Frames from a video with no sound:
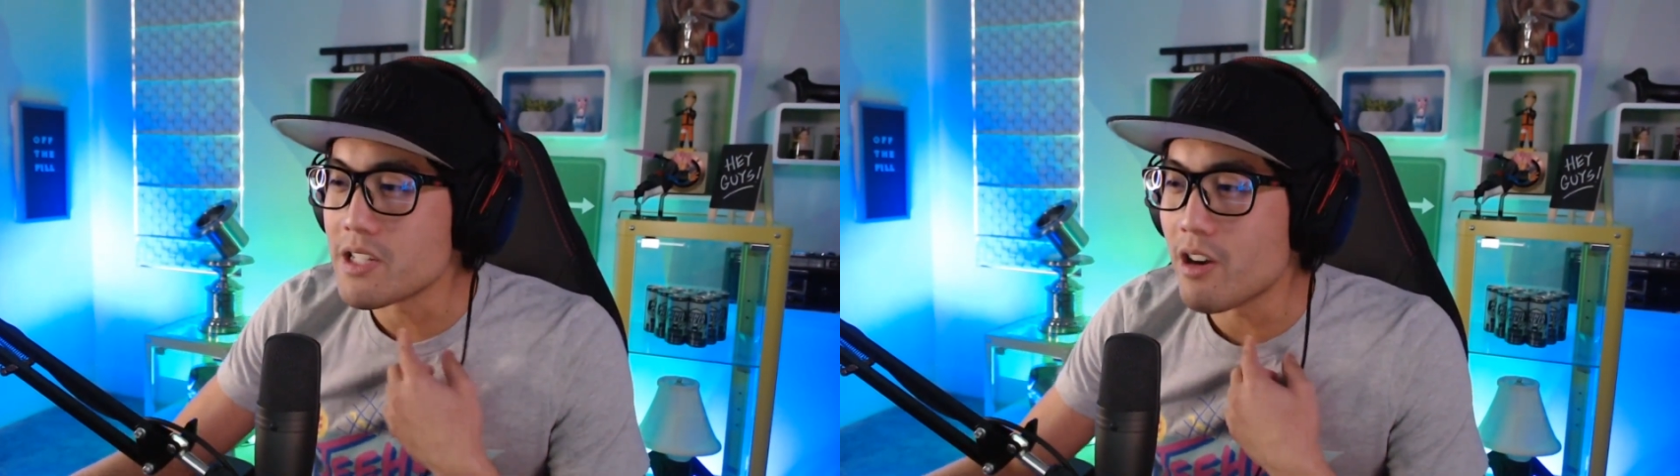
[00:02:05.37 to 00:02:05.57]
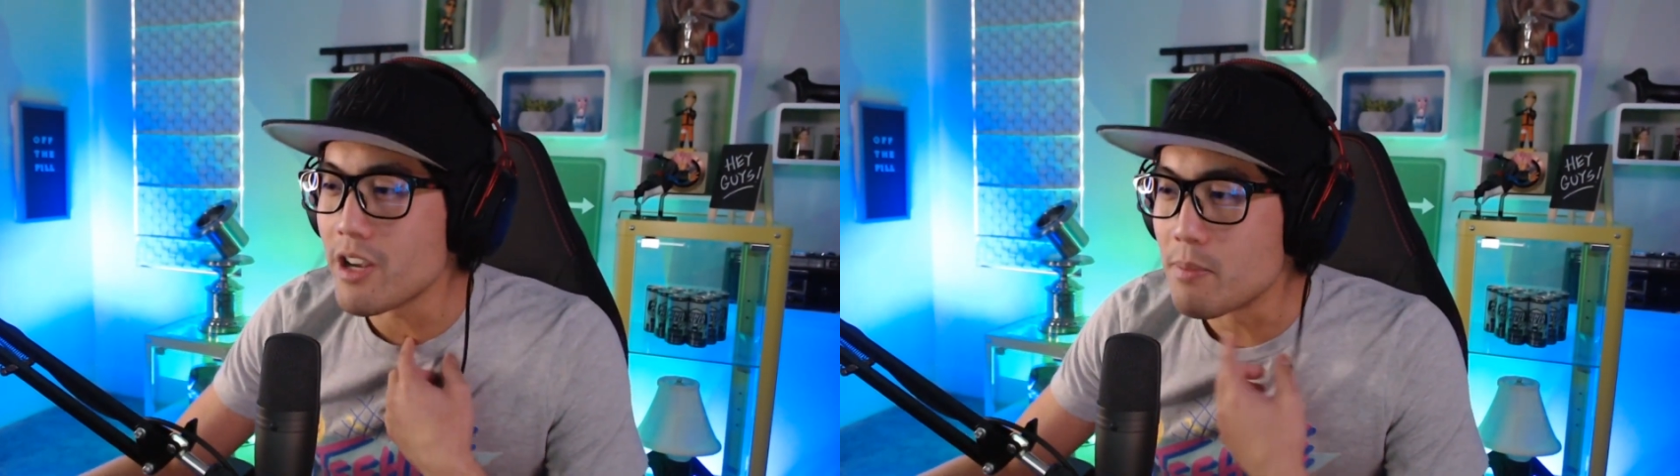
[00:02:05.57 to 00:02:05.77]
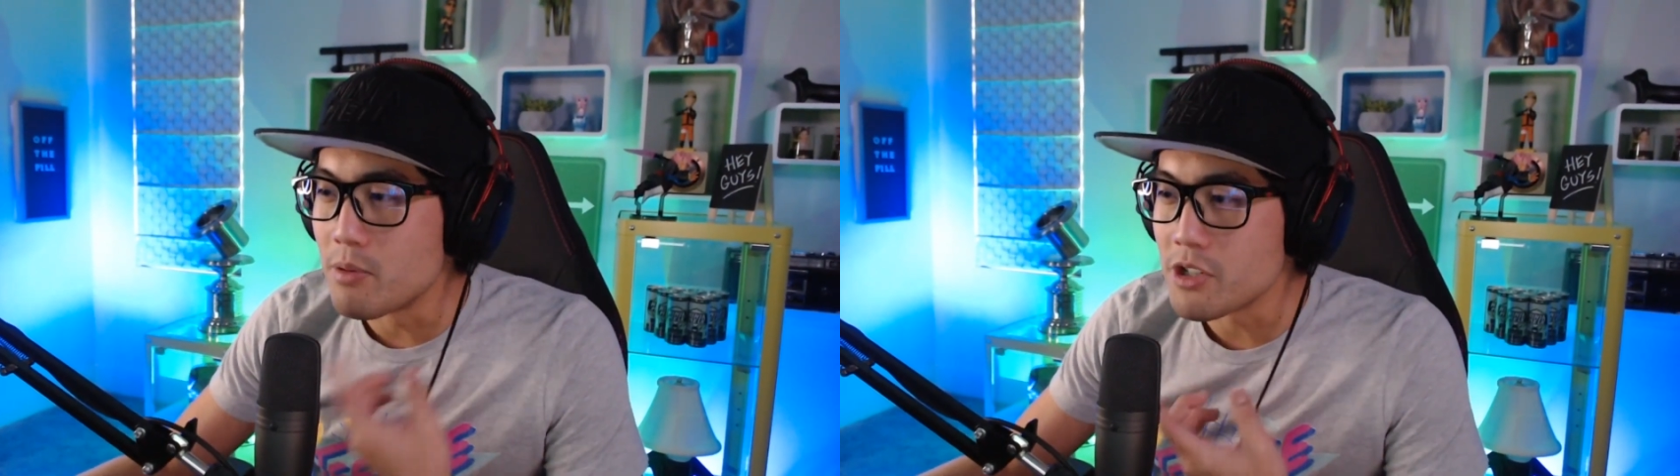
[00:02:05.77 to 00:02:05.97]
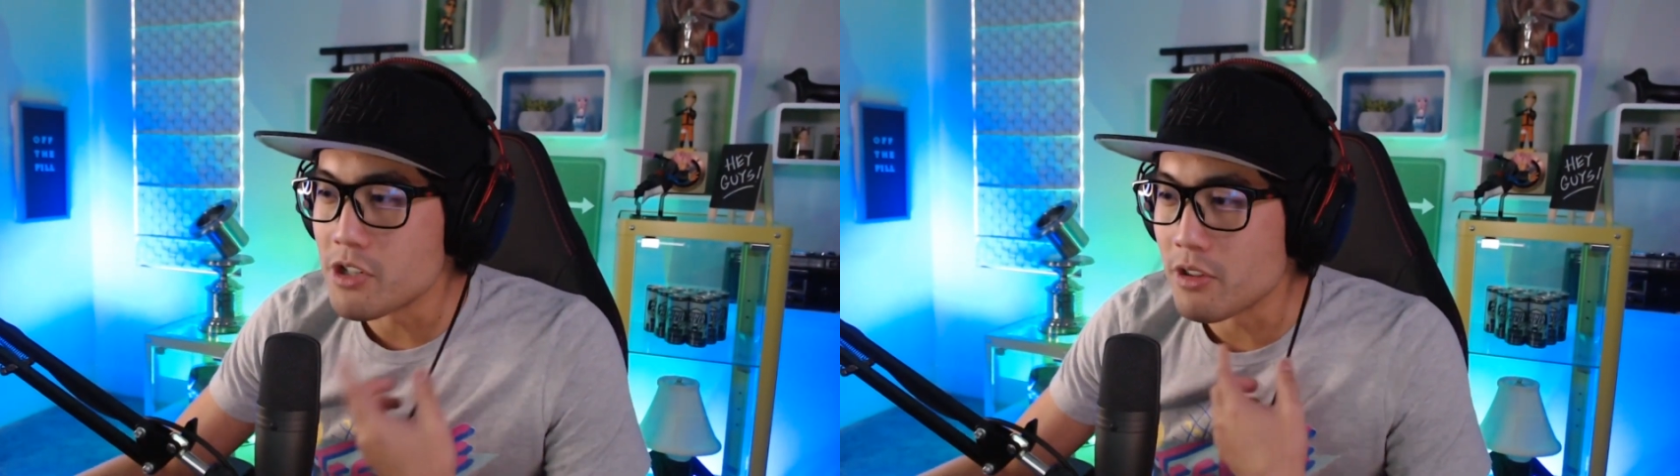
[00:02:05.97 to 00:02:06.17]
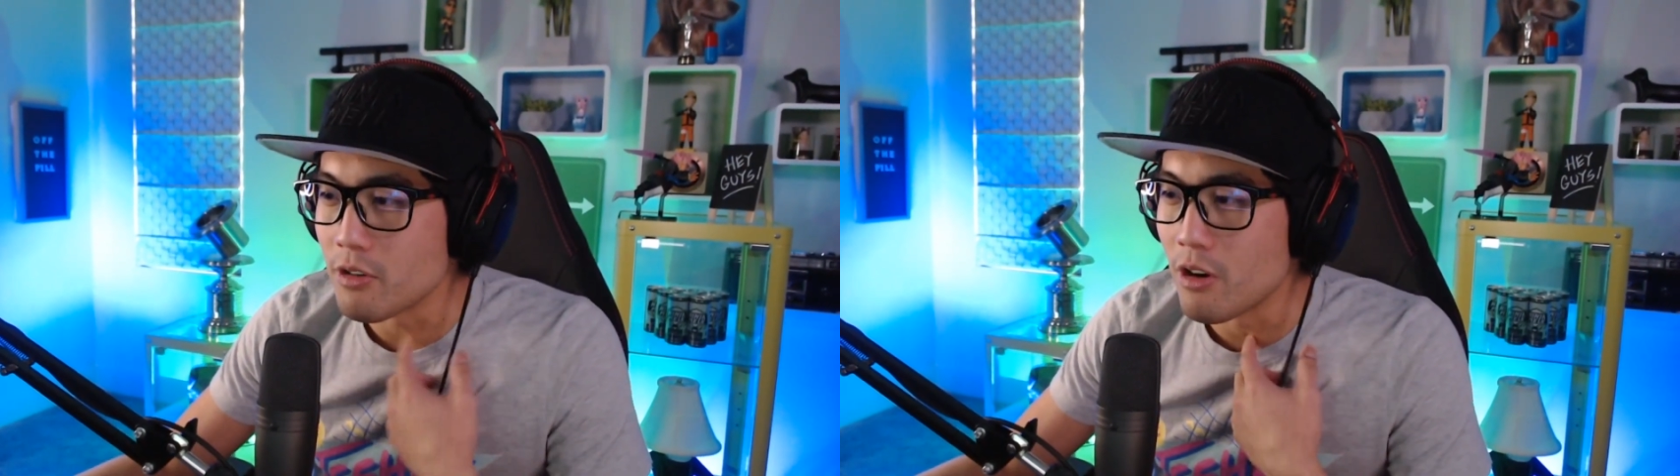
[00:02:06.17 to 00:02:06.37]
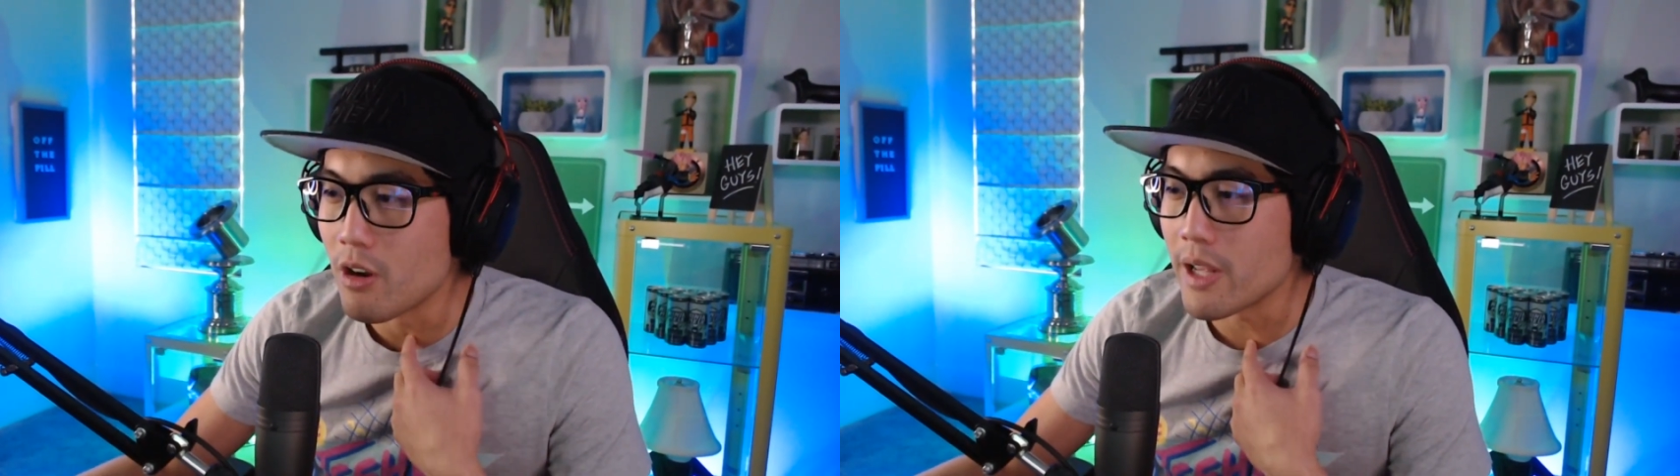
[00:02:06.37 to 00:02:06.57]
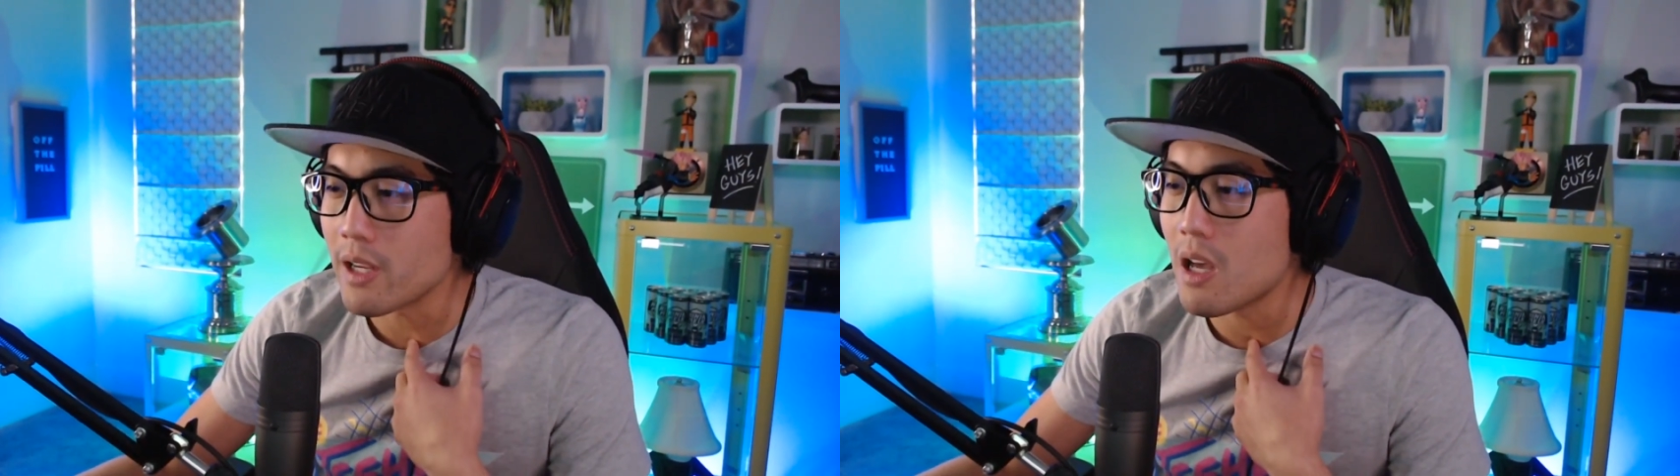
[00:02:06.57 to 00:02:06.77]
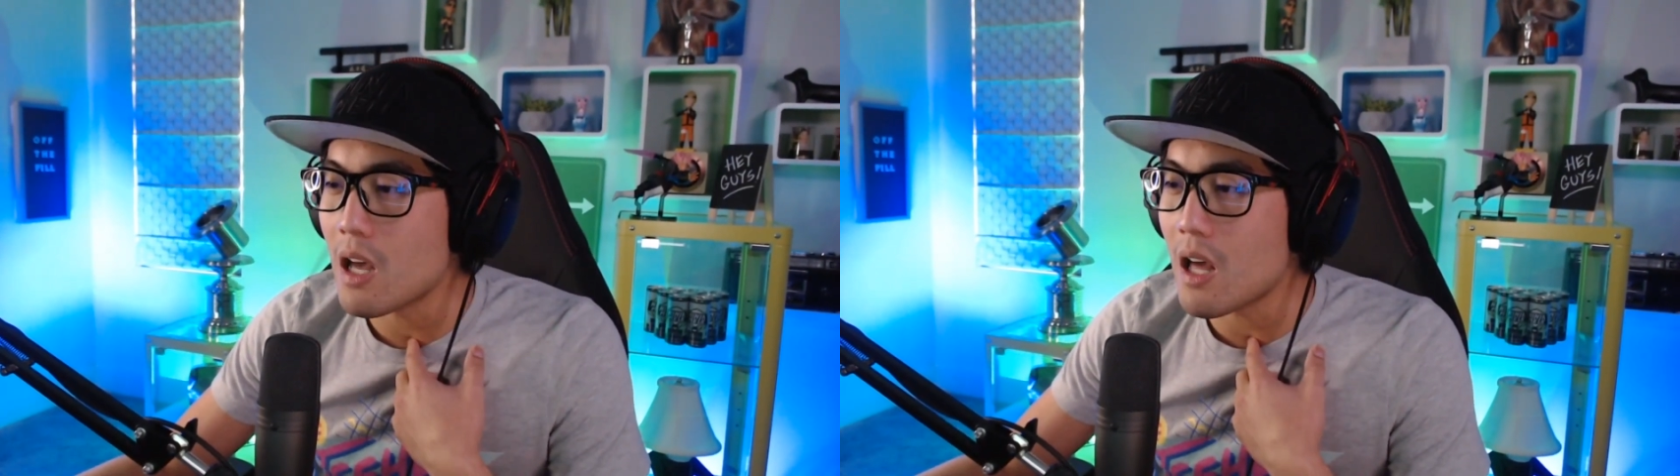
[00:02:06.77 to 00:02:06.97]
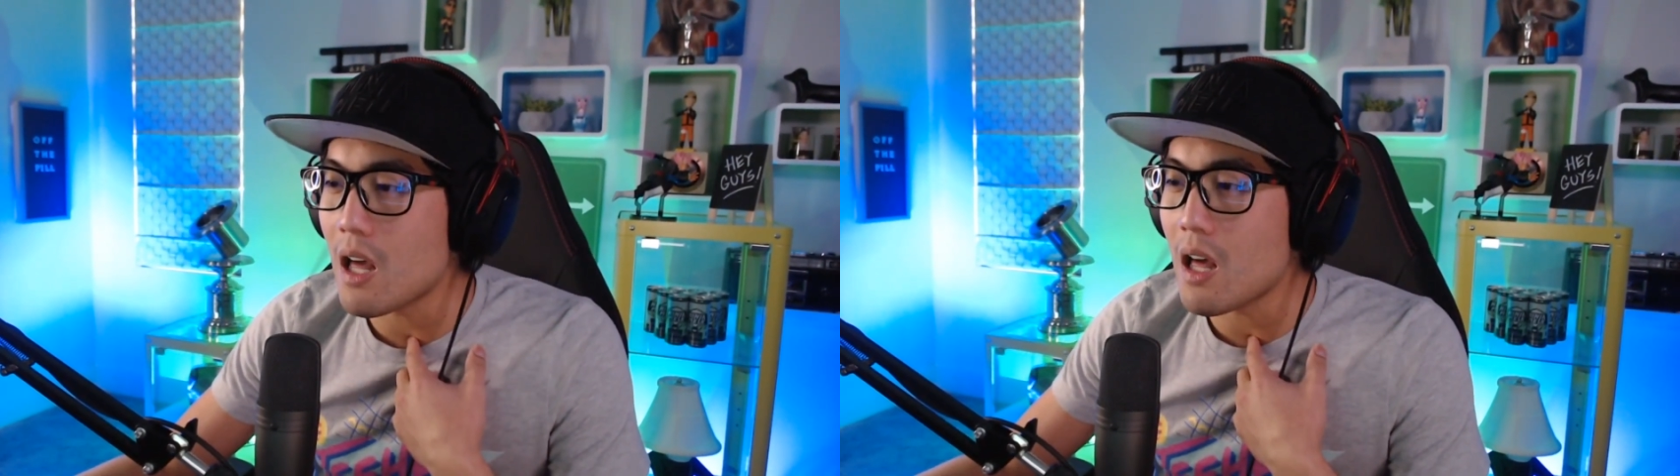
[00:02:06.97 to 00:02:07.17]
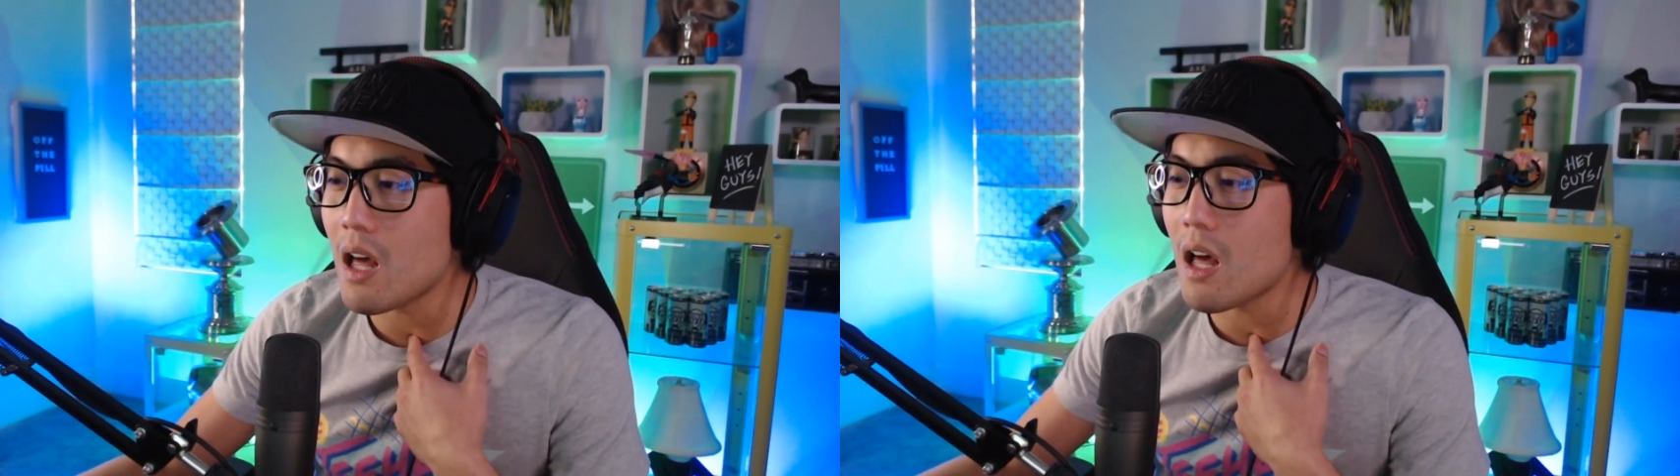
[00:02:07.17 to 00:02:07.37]
You know how you push your throat out, like
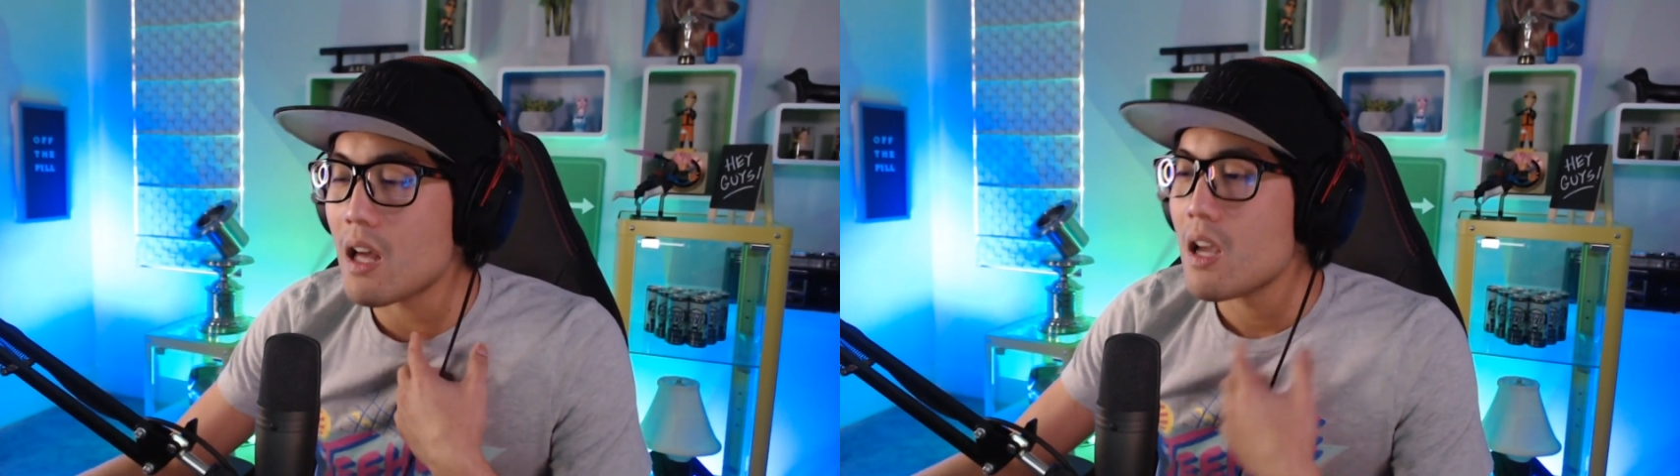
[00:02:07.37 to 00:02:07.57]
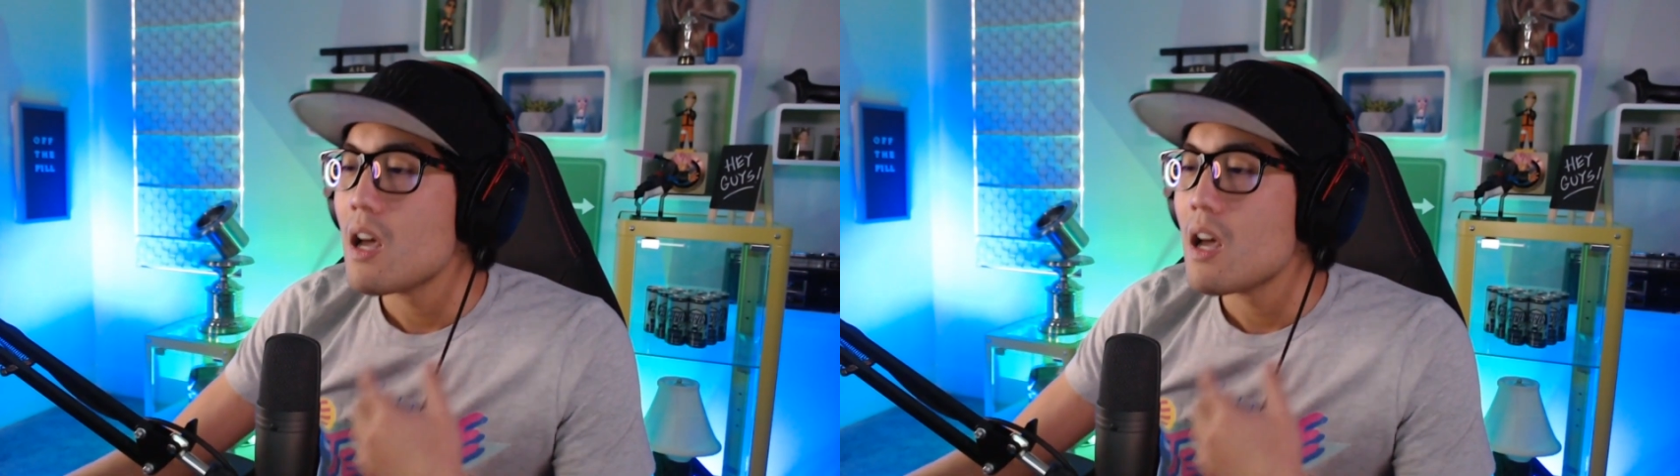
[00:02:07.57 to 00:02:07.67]
uh,